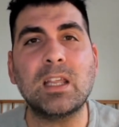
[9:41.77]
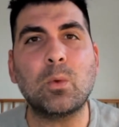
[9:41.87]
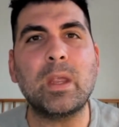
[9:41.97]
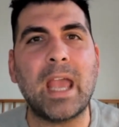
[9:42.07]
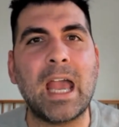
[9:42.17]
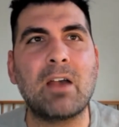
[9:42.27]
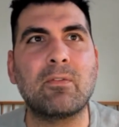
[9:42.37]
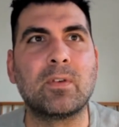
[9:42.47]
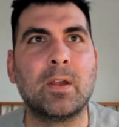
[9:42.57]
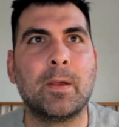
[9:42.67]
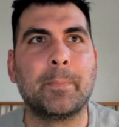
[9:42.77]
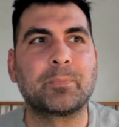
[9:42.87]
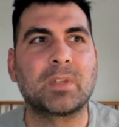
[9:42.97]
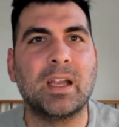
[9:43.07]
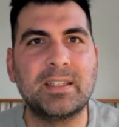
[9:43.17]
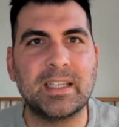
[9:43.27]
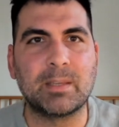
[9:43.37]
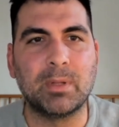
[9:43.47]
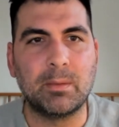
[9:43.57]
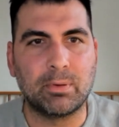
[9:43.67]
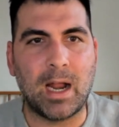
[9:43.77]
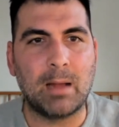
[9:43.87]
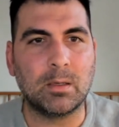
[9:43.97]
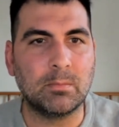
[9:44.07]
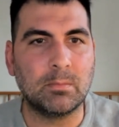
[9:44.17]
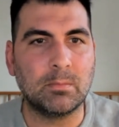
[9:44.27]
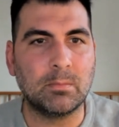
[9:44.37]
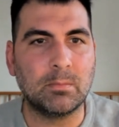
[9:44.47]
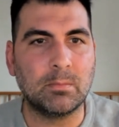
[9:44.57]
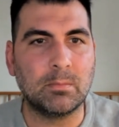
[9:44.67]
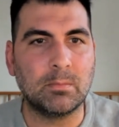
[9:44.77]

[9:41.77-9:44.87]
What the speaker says: we have a discipline problem, but